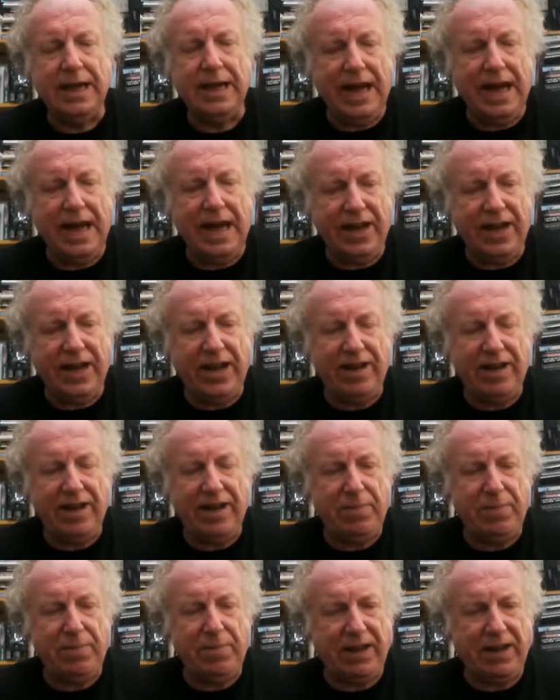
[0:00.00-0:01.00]
And they have been
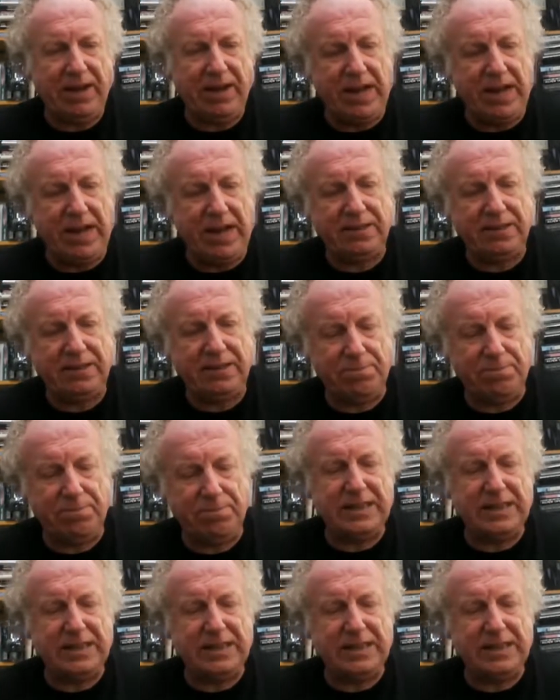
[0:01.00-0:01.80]
big fans of Basis.